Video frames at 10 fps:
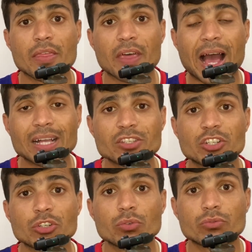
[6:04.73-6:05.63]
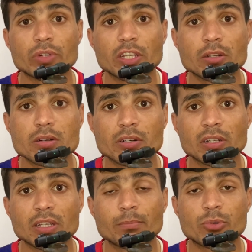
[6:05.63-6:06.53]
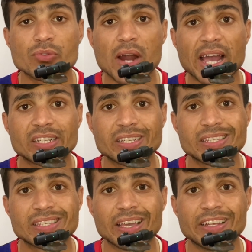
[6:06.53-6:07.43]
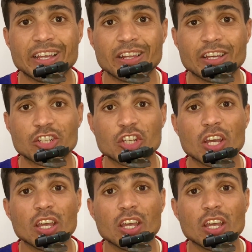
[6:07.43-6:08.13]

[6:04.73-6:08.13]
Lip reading: That's to regularly practice in English,